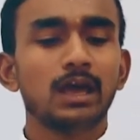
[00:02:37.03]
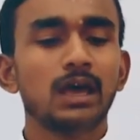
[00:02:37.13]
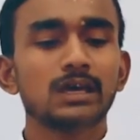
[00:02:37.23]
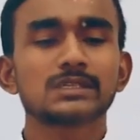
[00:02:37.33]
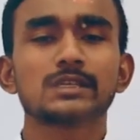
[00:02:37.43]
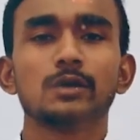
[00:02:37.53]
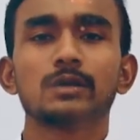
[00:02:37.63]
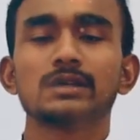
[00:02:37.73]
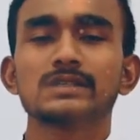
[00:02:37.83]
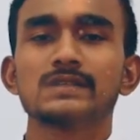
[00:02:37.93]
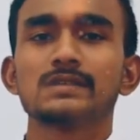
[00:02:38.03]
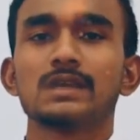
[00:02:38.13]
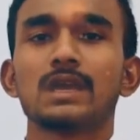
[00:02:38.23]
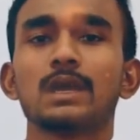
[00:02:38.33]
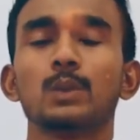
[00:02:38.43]
As long as
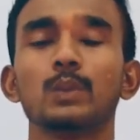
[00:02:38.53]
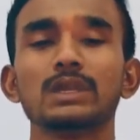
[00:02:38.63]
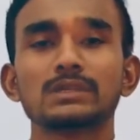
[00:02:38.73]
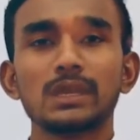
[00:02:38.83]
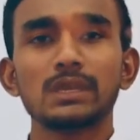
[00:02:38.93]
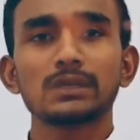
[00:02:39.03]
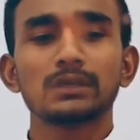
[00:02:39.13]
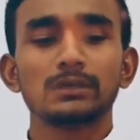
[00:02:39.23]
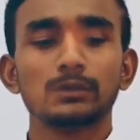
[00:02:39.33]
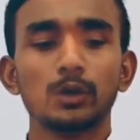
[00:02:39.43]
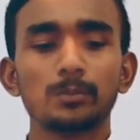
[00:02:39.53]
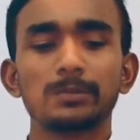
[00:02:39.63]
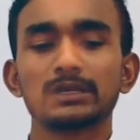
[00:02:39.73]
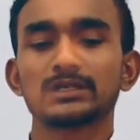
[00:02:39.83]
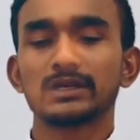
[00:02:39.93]
we take no
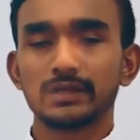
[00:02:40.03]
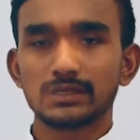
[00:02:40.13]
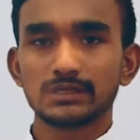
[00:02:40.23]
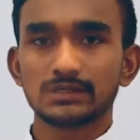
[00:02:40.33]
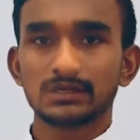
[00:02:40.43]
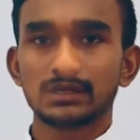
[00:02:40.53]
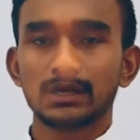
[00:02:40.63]
pleasure in it,